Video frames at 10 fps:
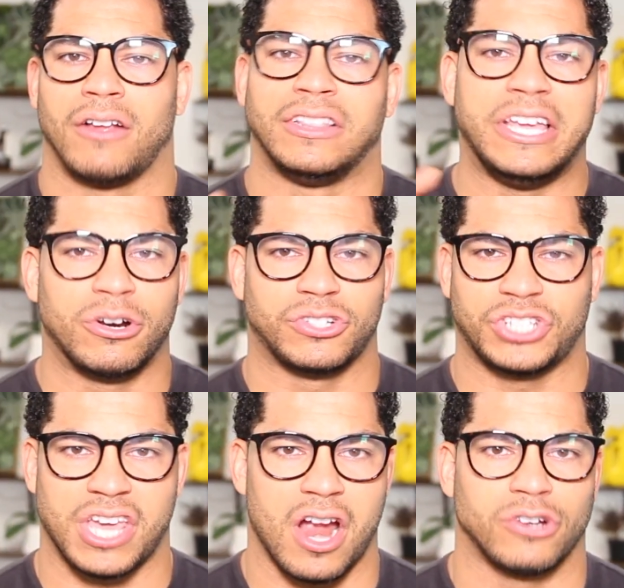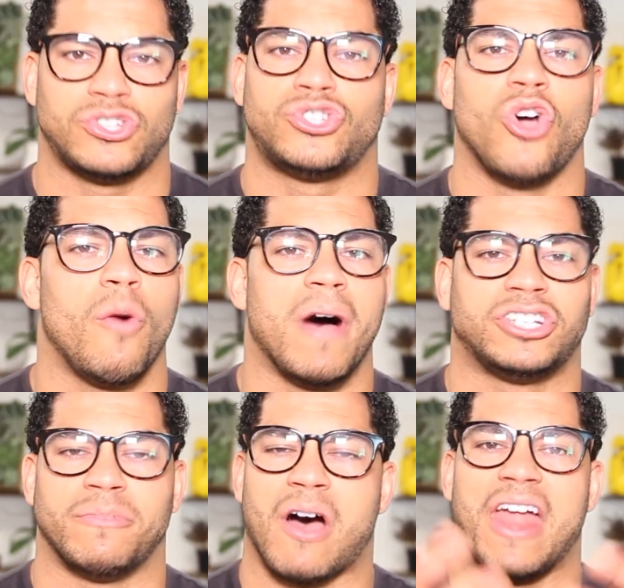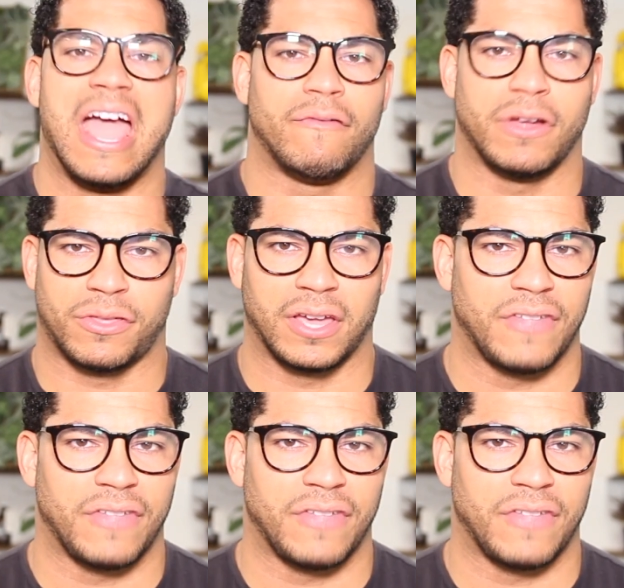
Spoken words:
leaders care so much about everything.